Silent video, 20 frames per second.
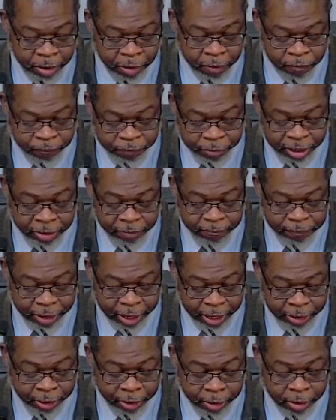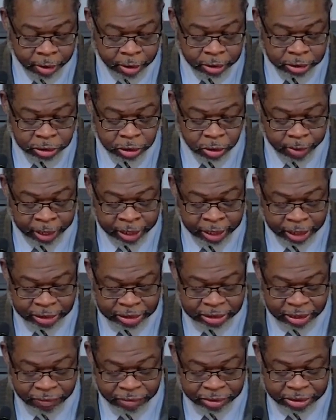freedom fighter. So in
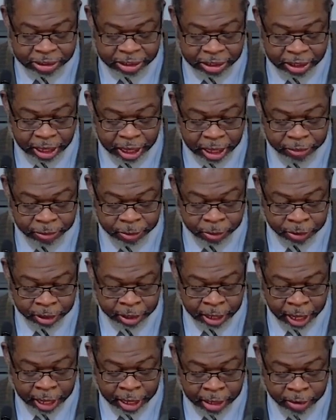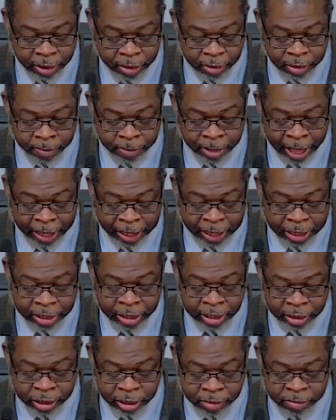1738, the Black
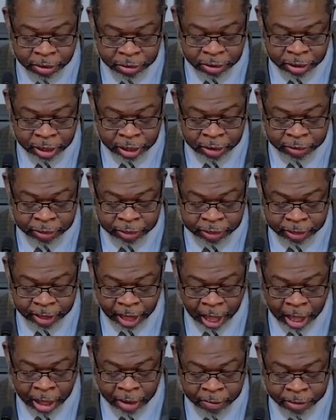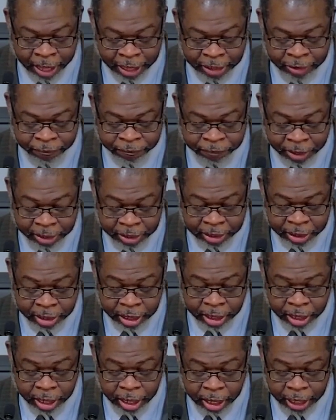Indian community that
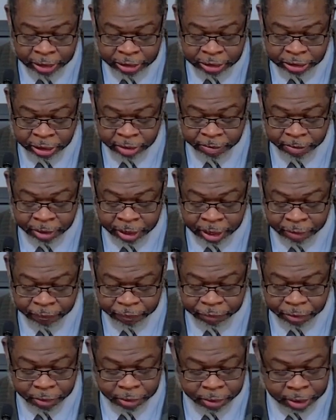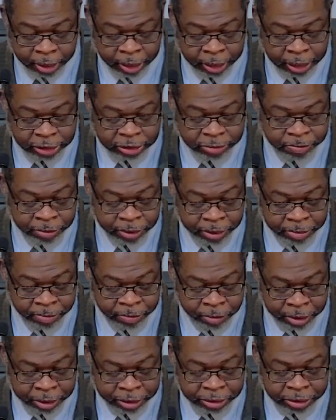defended its liberty in Florida against
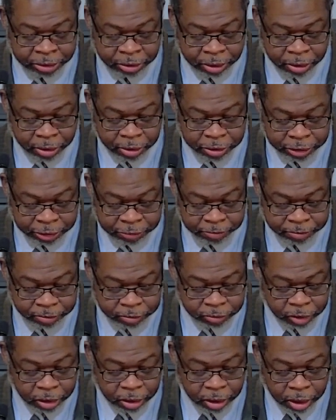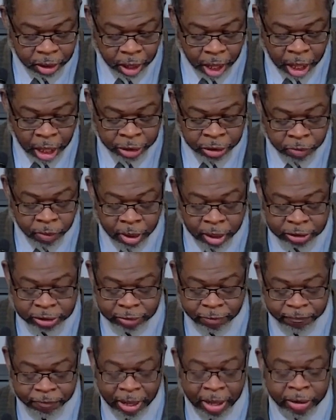British incursion. You
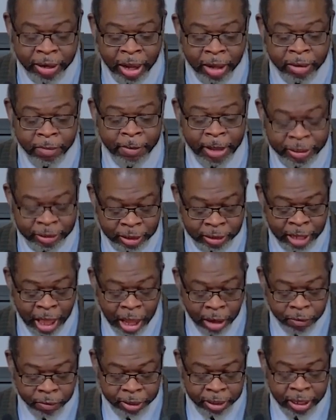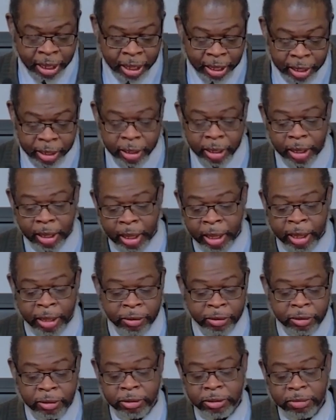also found out about the Lowry Gang,
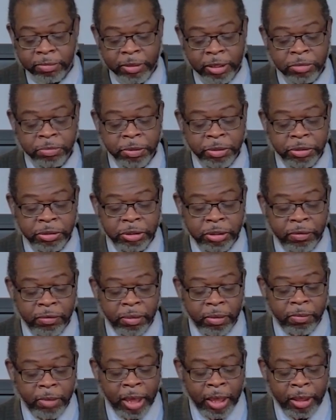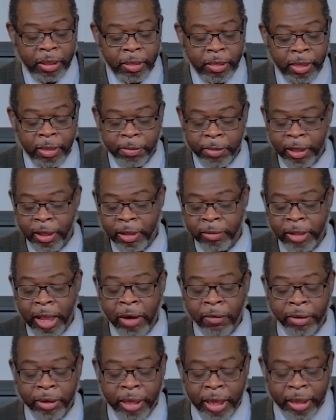and some of these pictures here, the
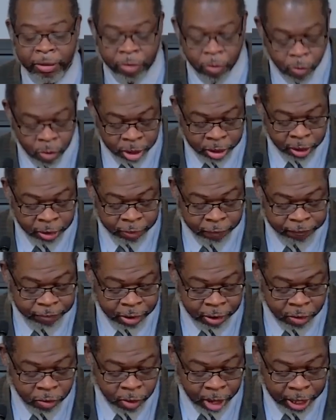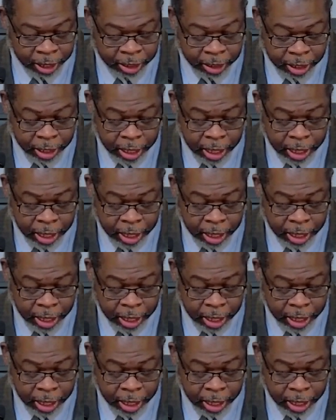Lowry Gang, the one on the far right,